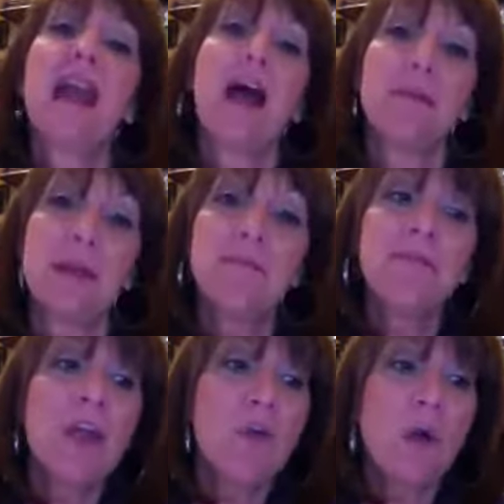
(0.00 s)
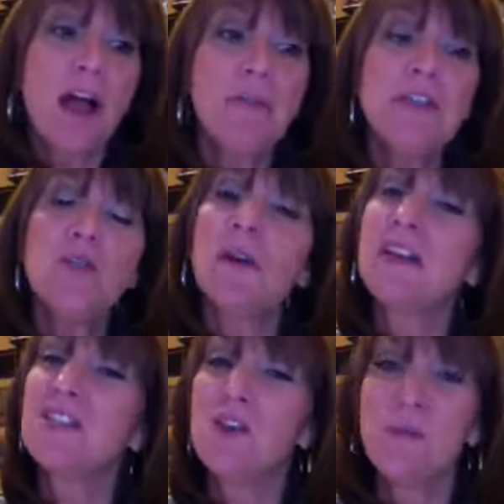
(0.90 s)
happen. Well, I've been
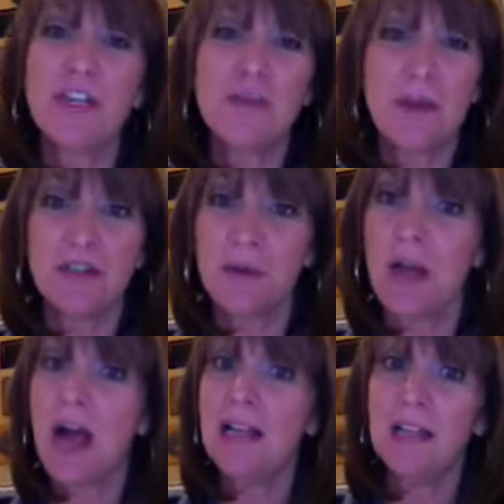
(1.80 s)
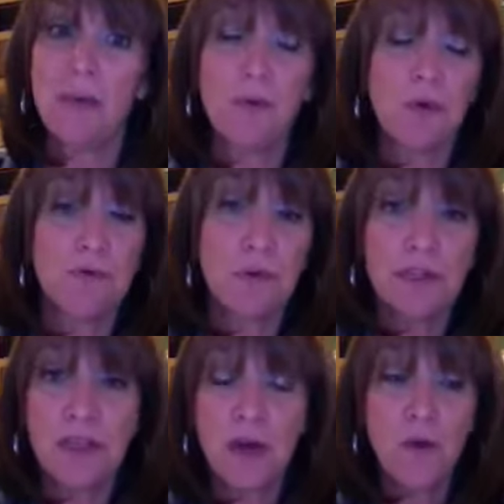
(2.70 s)
talking so much about doing a holiday
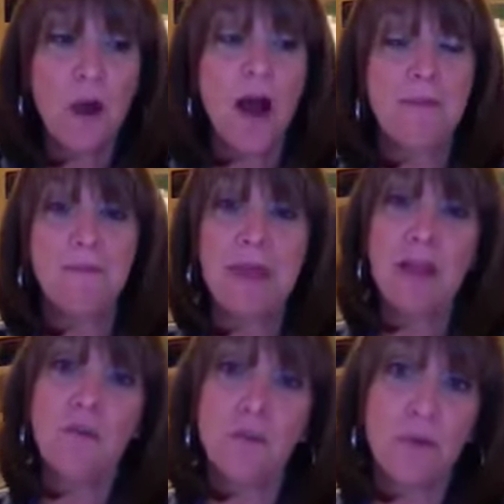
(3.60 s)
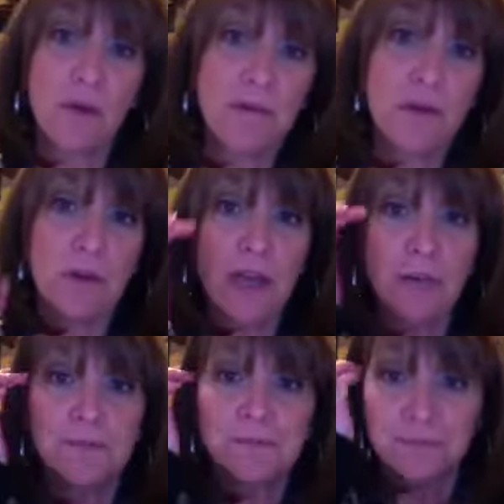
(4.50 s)
portfolio, makeover
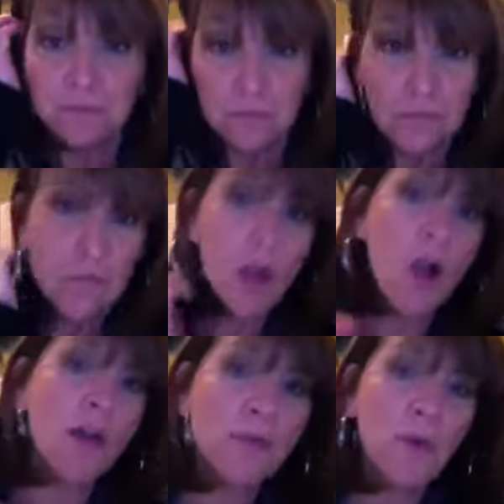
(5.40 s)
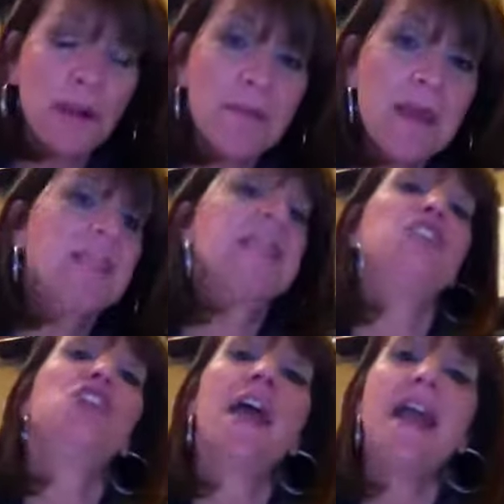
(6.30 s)
portfolio on the morning
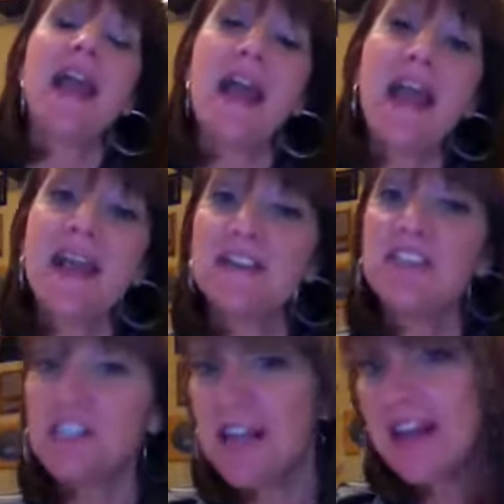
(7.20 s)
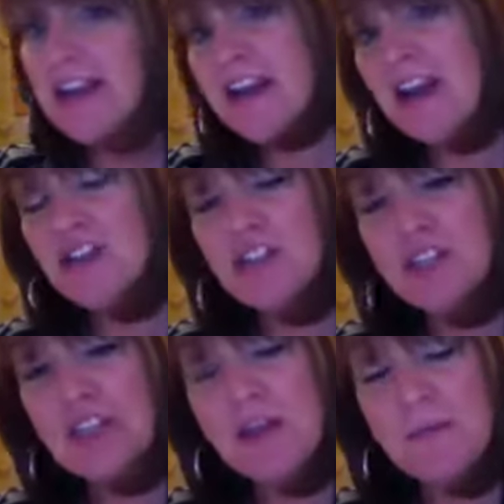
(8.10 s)
message, and today I
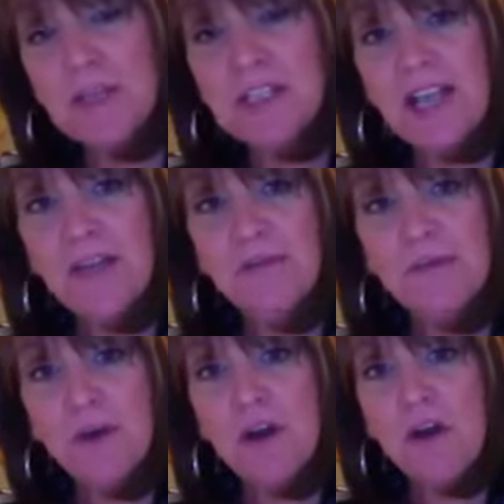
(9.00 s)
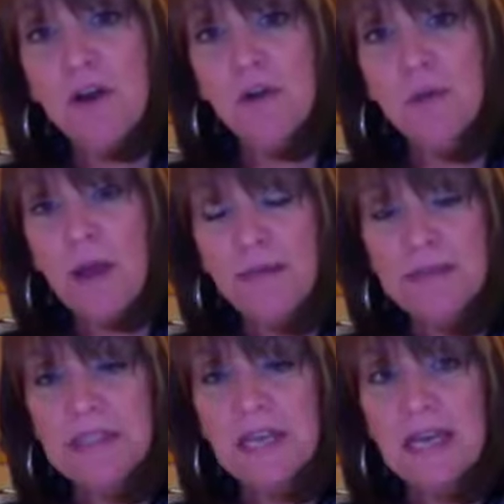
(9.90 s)
actually put together and put on our
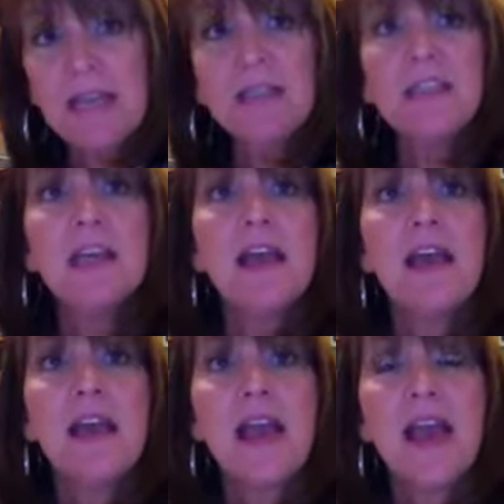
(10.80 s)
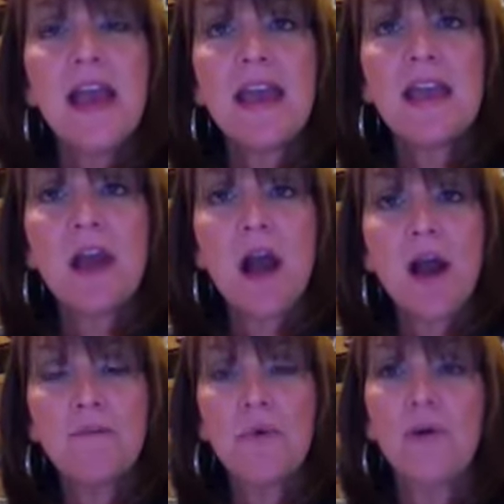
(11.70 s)
website a
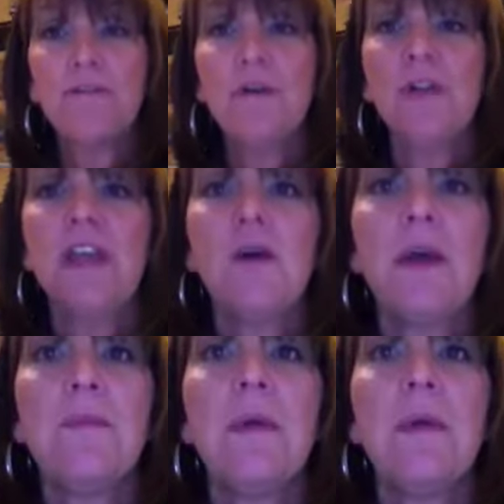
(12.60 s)
portfolio.